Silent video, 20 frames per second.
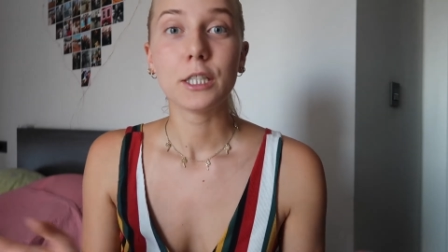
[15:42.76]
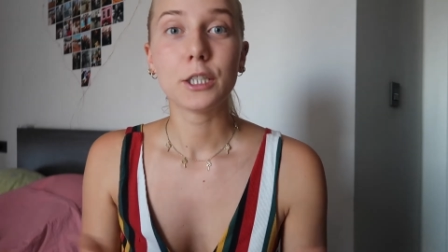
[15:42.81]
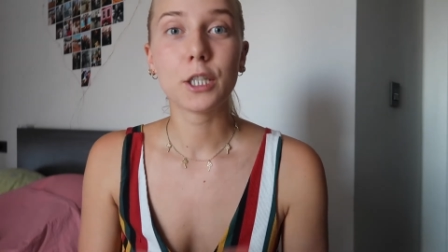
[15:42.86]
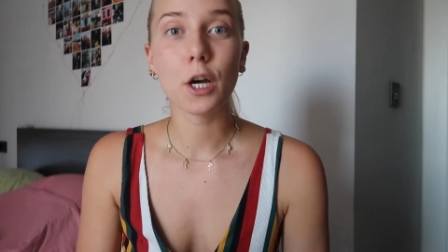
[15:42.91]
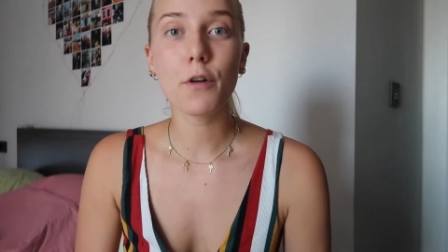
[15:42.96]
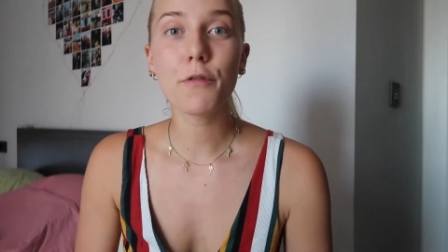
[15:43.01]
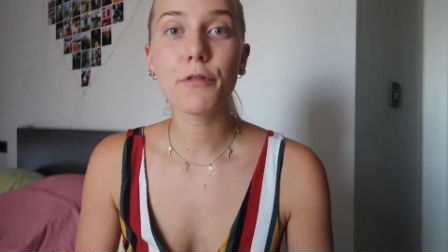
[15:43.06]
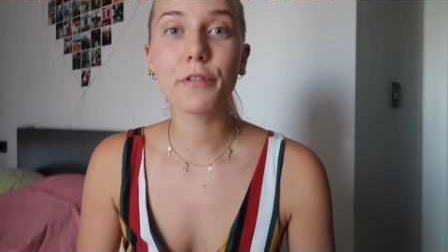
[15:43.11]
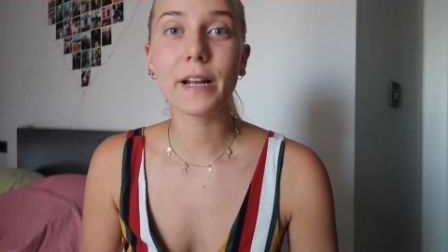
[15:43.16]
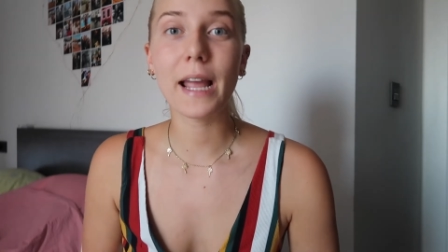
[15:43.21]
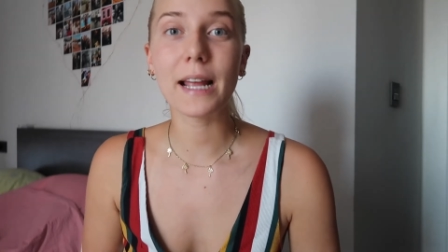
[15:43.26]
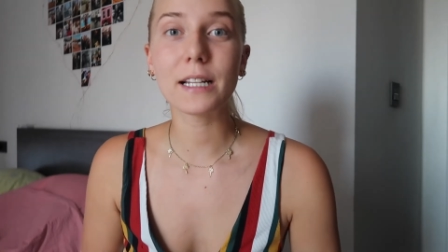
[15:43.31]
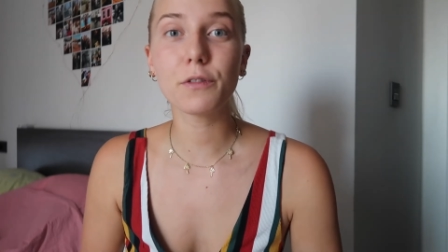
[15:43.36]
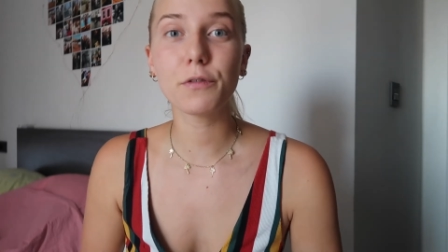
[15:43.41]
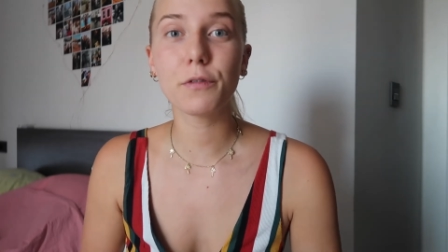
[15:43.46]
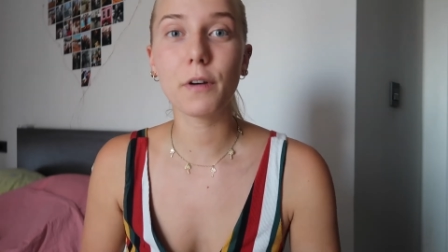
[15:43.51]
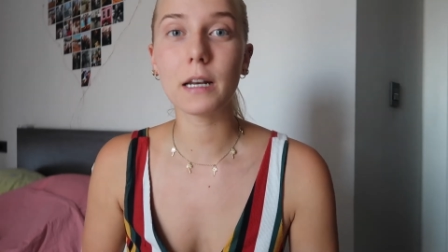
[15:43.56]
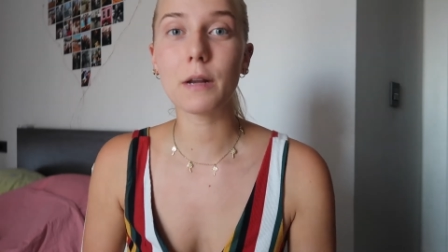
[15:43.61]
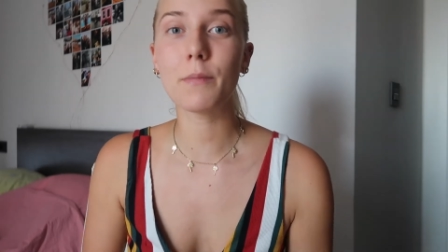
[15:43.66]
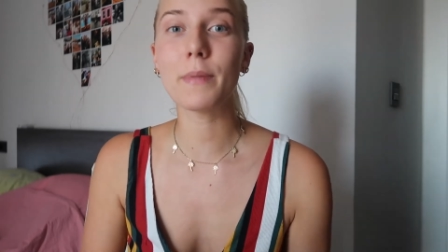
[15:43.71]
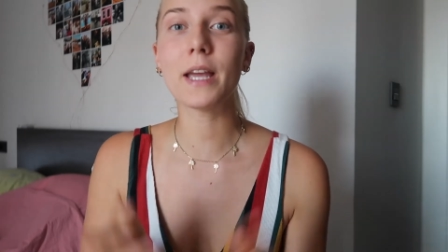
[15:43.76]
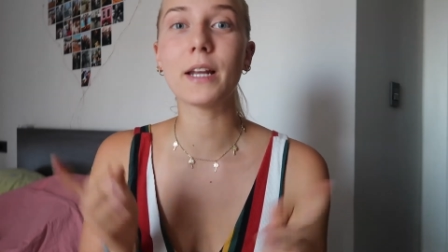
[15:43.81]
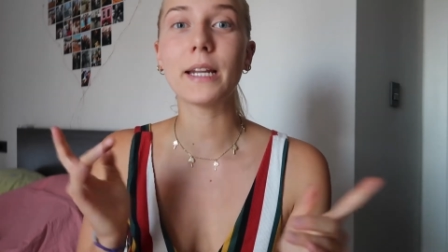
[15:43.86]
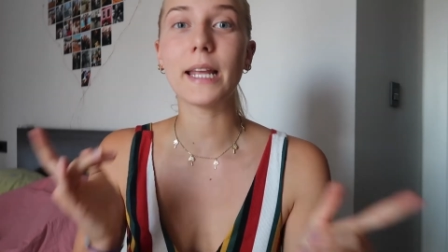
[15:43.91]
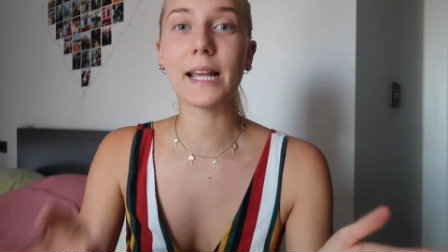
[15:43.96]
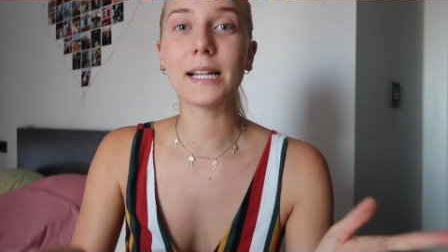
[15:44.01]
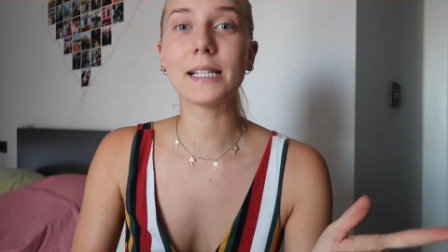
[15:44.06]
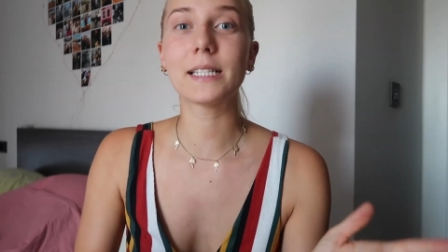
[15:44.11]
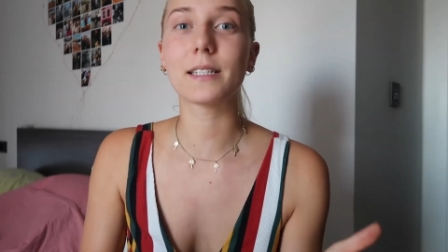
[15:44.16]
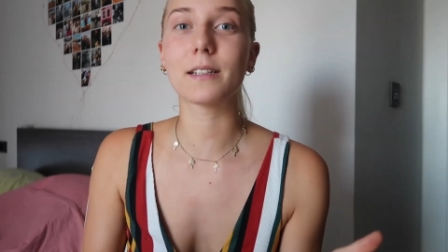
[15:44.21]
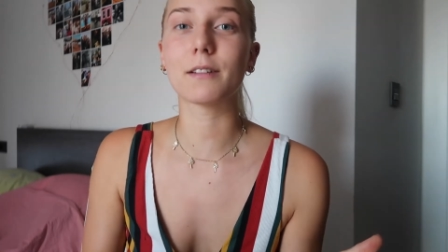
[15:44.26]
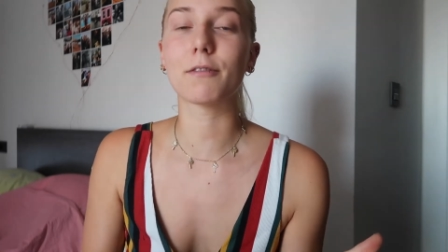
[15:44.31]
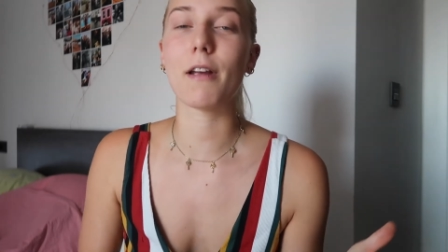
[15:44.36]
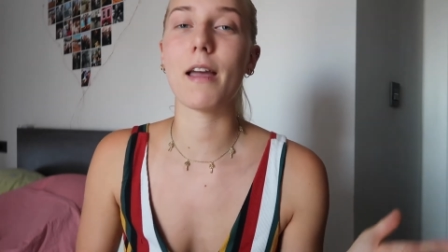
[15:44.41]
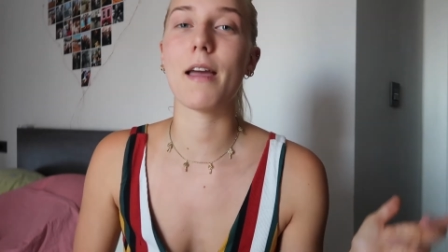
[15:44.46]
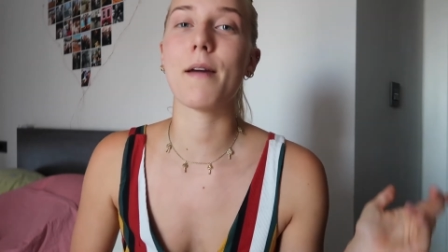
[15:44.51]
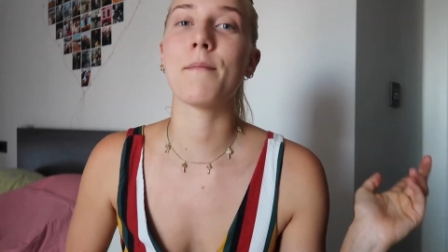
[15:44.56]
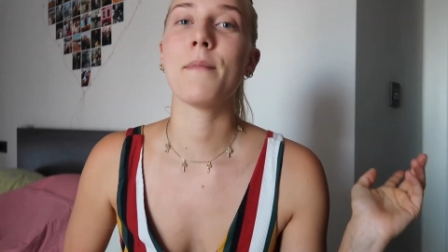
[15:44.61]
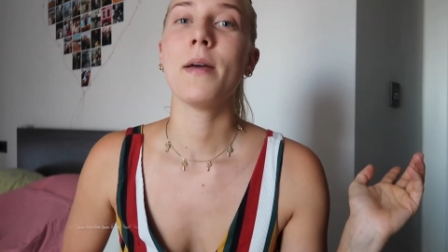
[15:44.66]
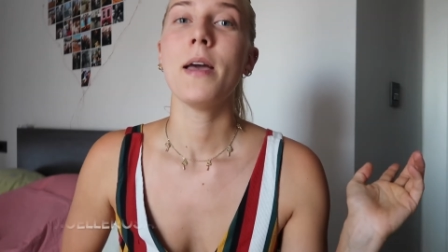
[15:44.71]
Don't forget to follow me on
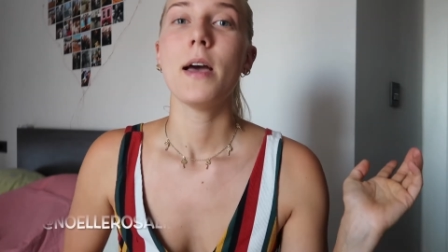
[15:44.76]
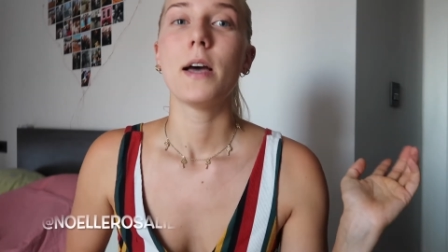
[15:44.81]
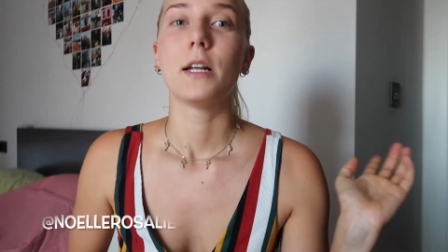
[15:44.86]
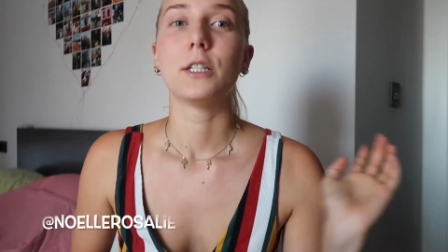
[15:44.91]
Instagram.